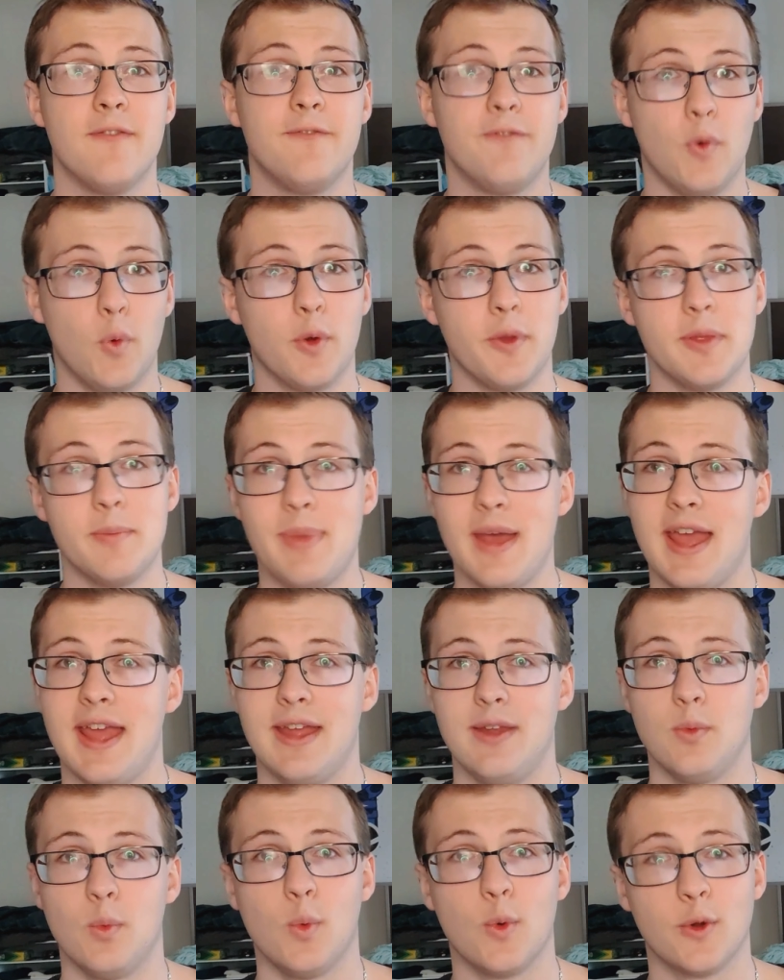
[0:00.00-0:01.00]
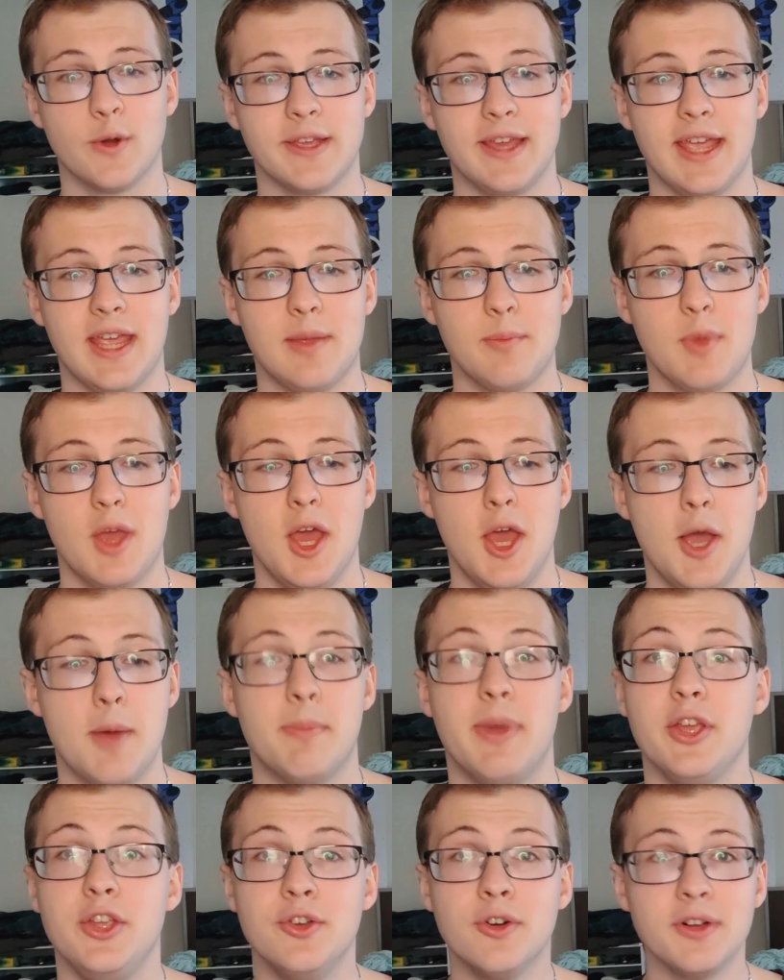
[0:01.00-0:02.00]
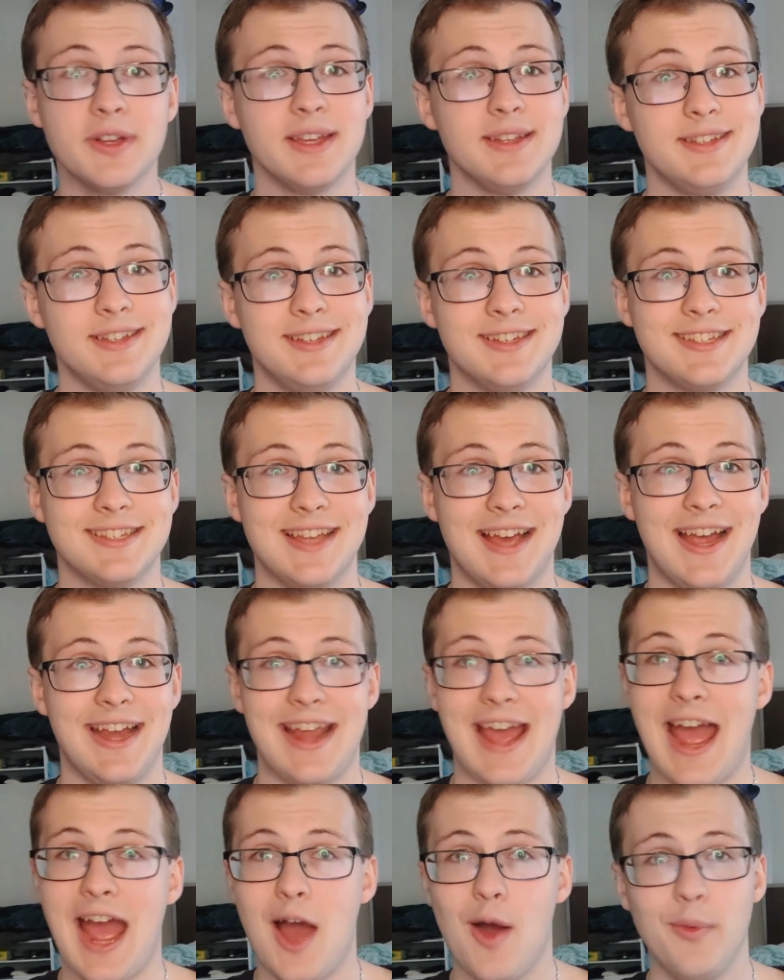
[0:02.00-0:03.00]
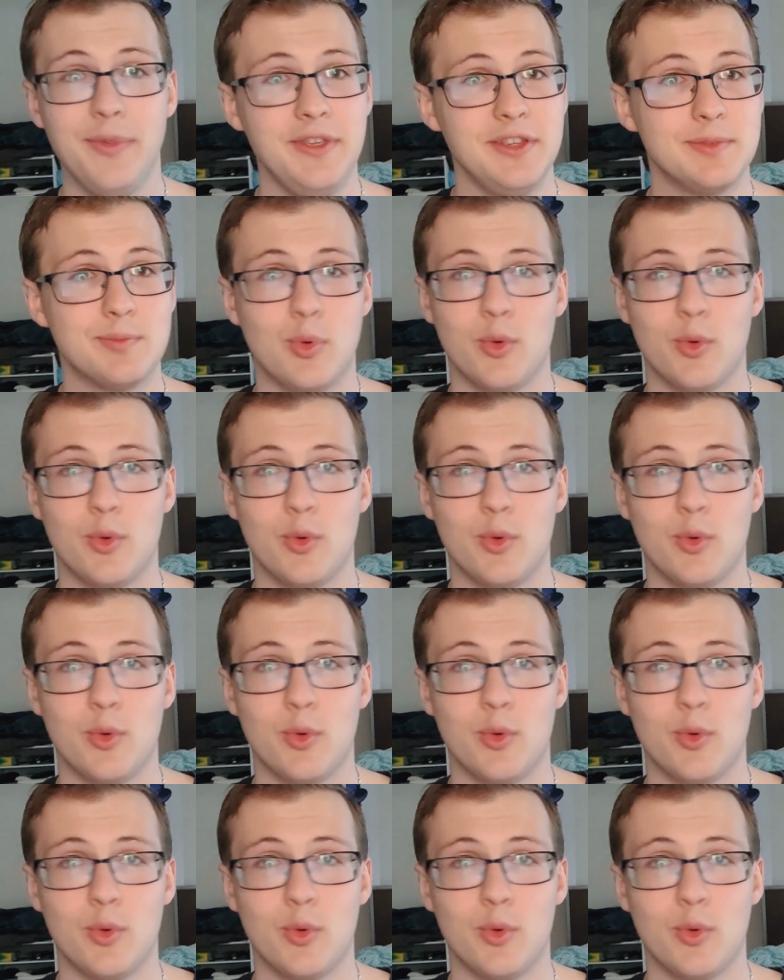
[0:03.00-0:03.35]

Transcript: for the Pen Wargame, but you'll get to decide how these